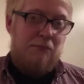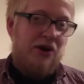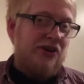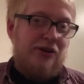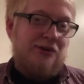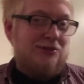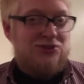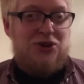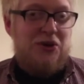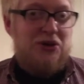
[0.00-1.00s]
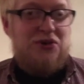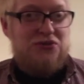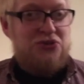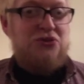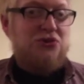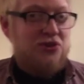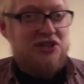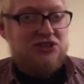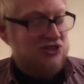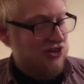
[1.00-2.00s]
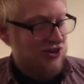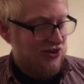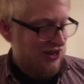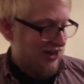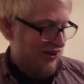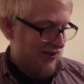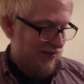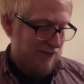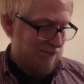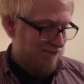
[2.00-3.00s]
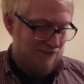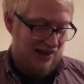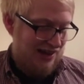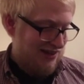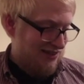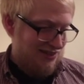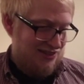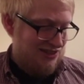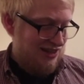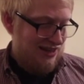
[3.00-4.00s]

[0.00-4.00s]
my night's going off to a great start. And